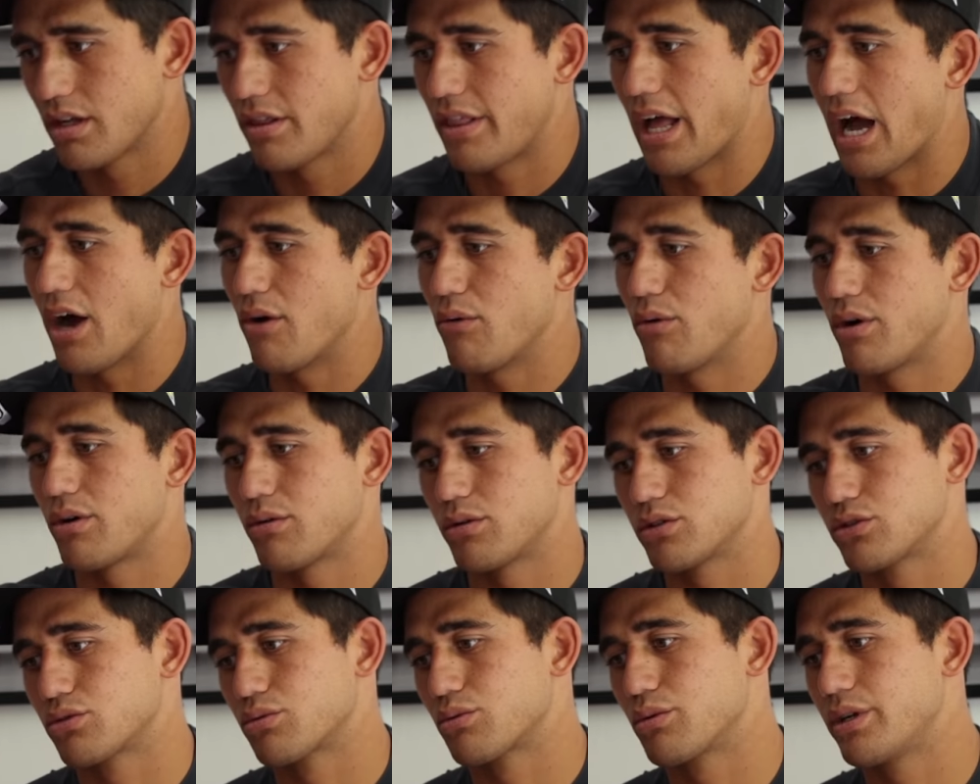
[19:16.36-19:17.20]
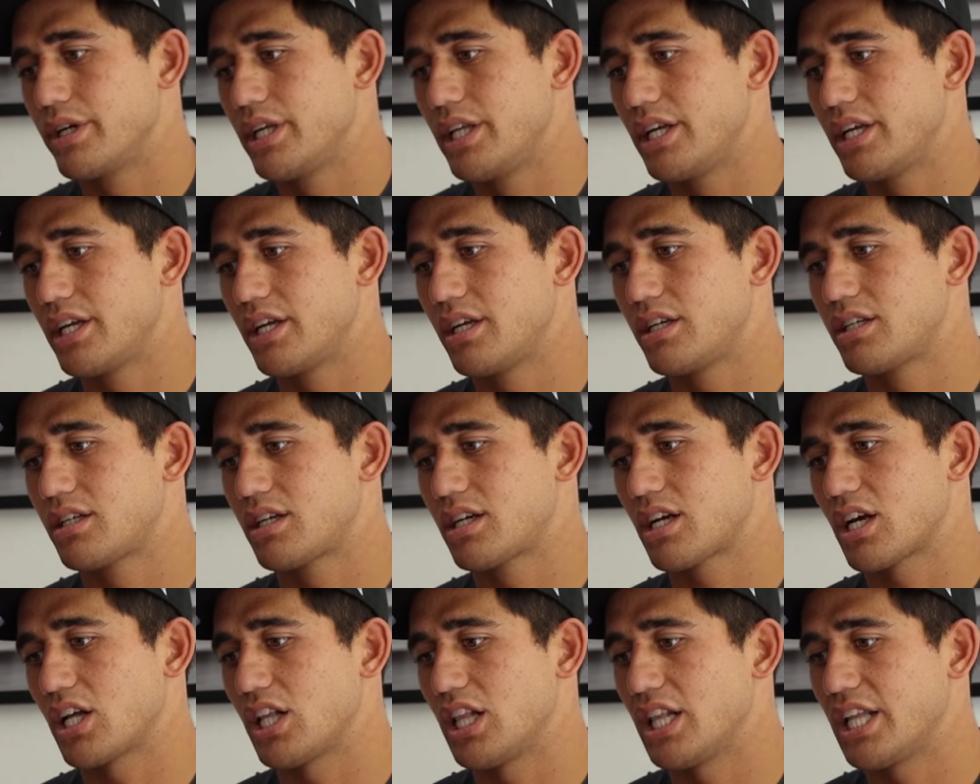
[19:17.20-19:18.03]
That one was really
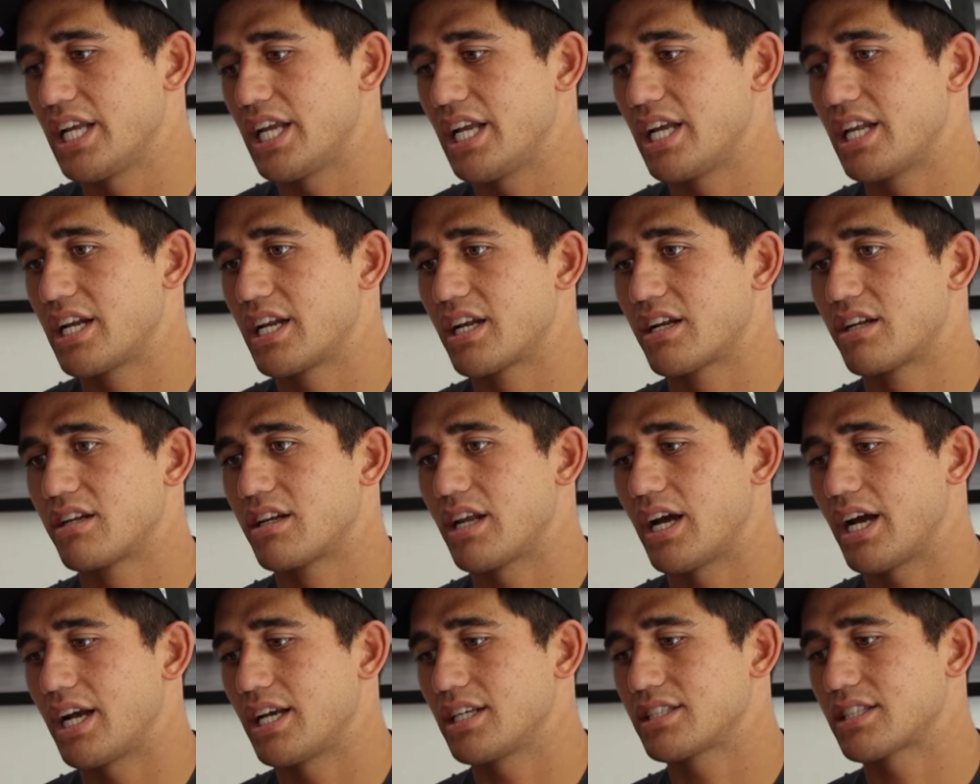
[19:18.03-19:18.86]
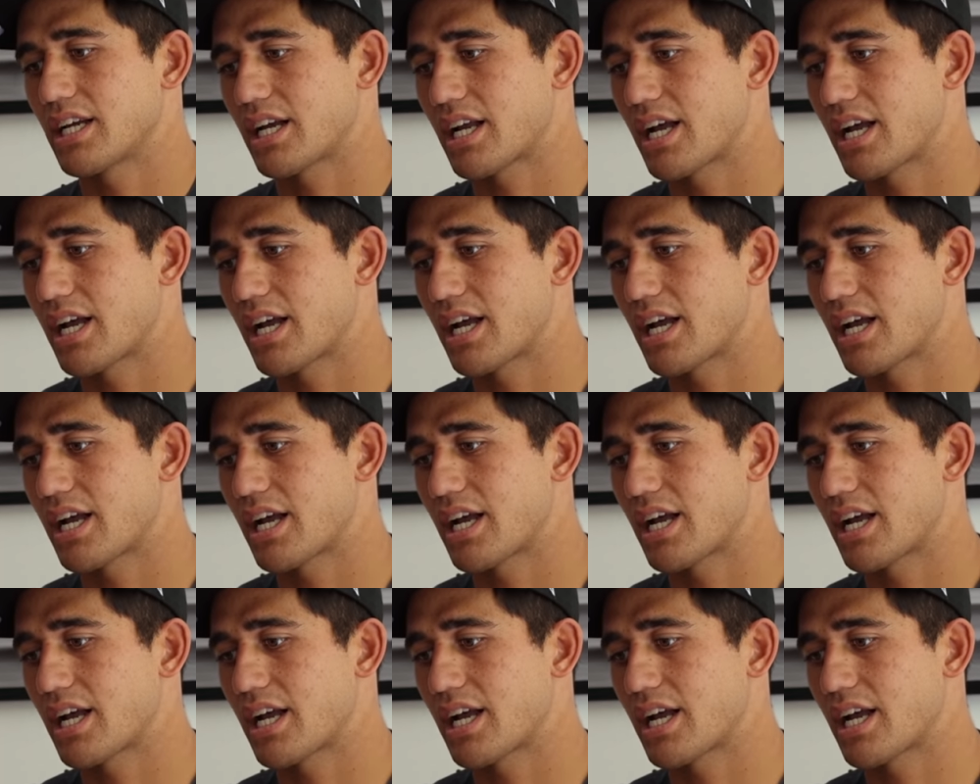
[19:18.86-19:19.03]
clean and nice.